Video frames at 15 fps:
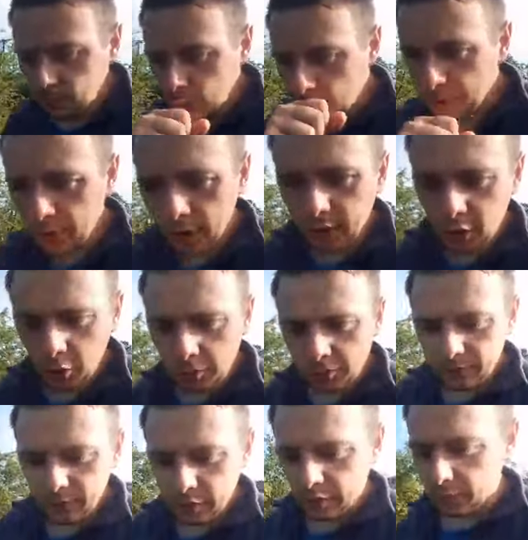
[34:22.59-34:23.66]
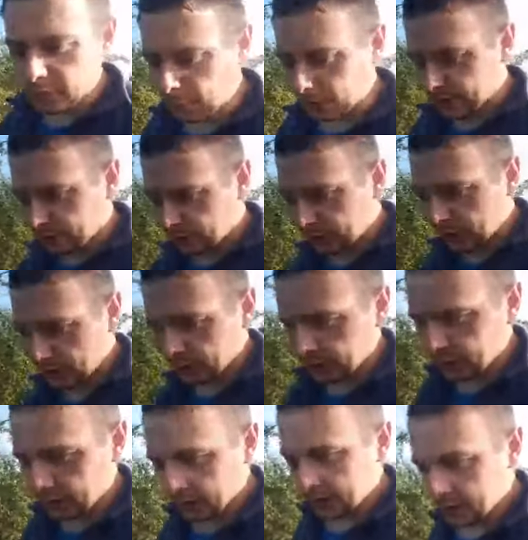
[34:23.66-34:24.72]
we've got a few common spotted around
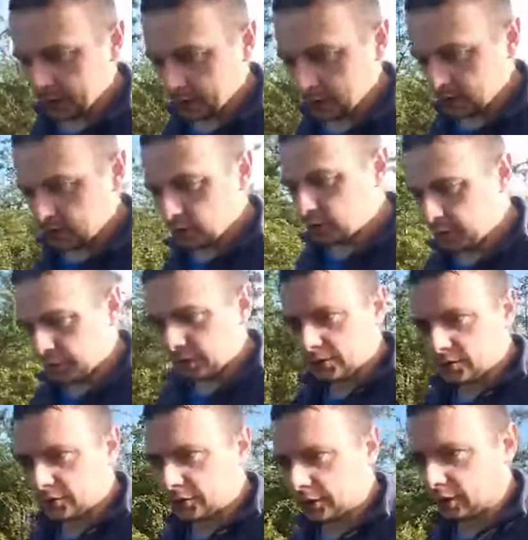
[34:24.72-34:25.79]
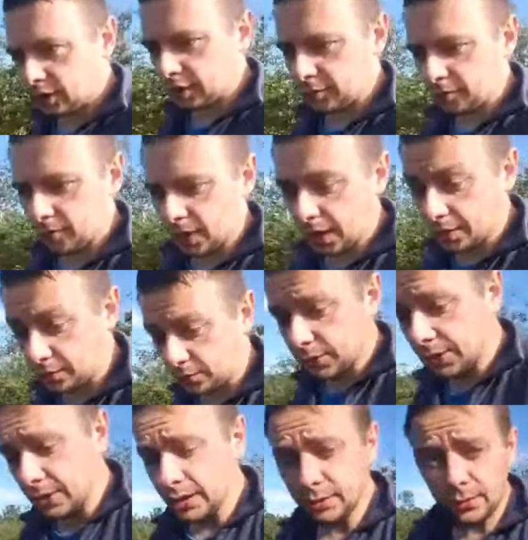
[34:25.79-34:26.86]
here, but I'd
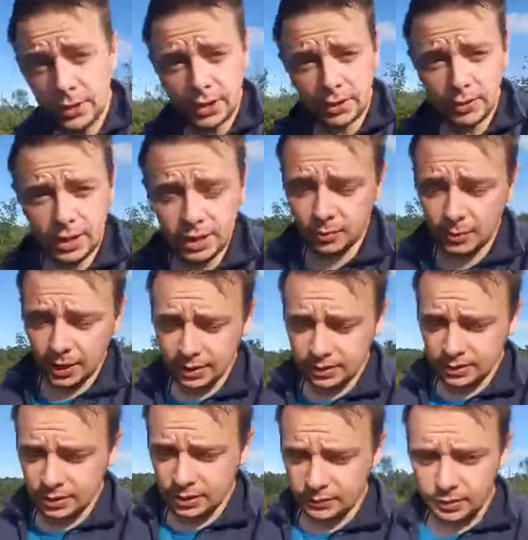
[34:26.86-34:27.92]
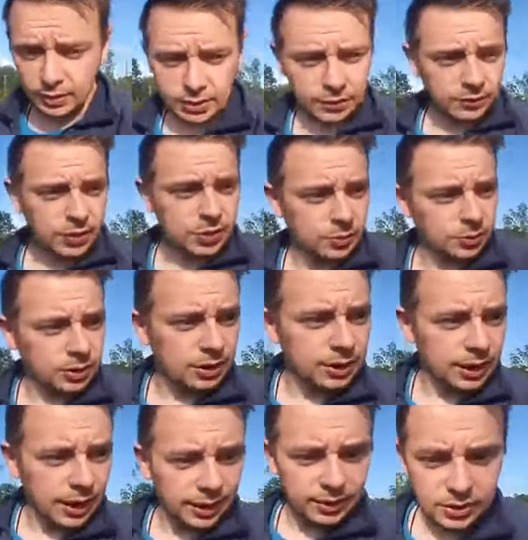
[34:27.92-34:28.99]
really recommend, if you're looking for something
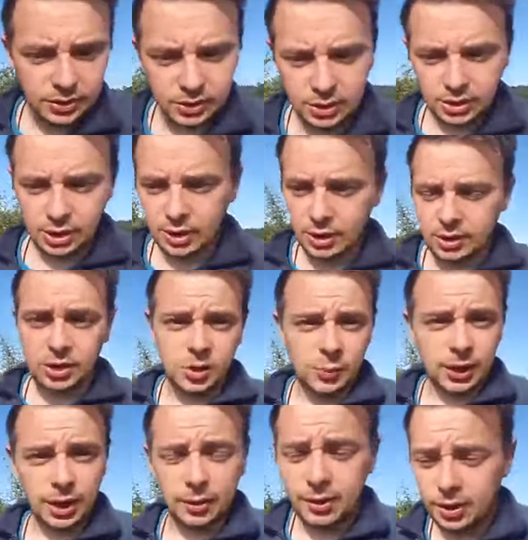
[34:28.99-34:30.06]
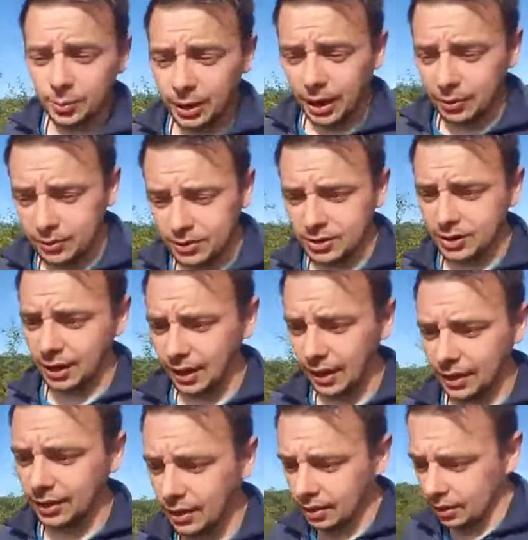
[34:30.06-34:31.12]
nice to be out and about today,
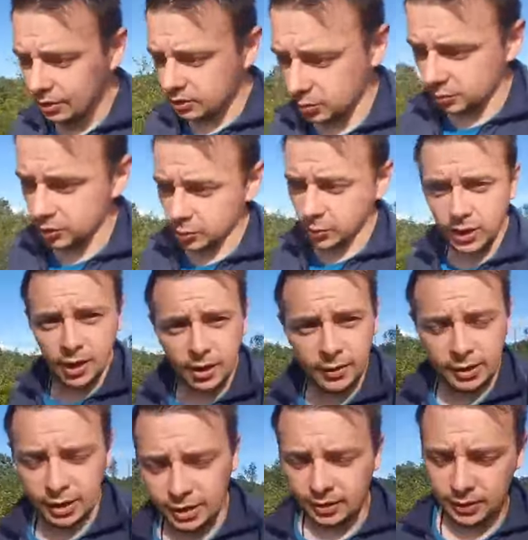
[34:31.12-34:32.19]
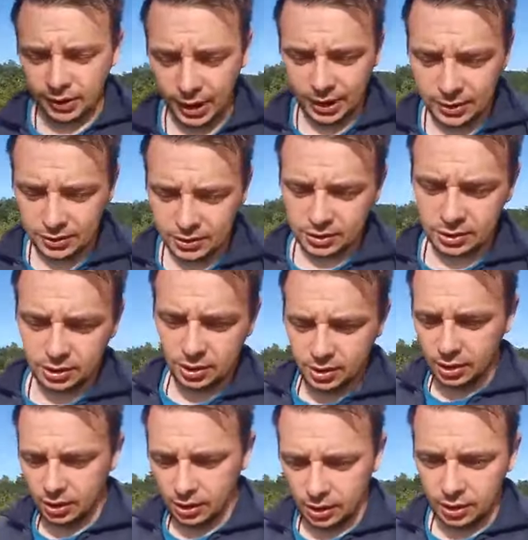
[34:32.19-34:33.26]
to come to an area that's
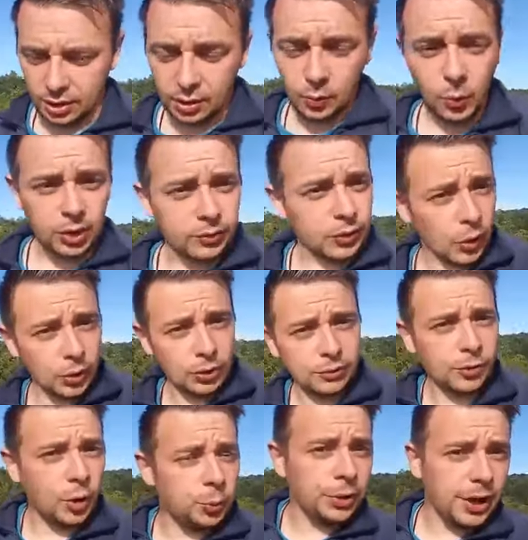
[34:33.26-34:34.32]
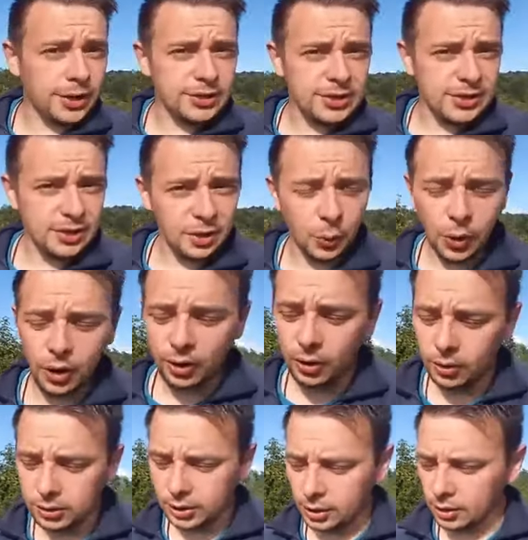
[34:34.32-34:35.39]
one of the only 4 places in the
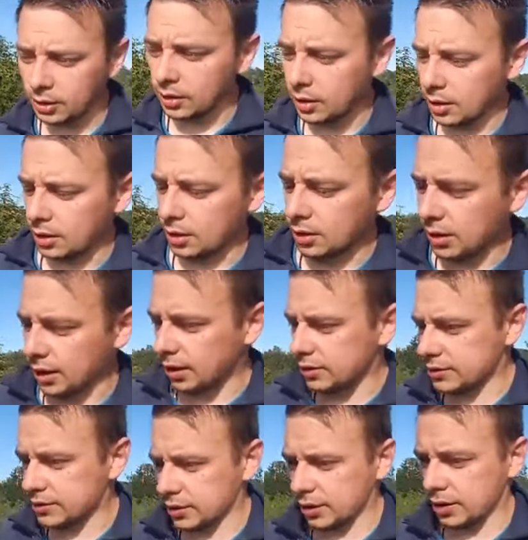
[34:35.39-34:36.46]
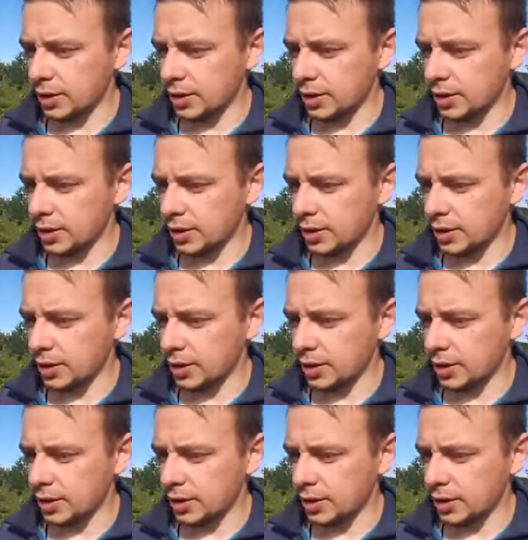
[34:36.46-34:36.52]
world. It's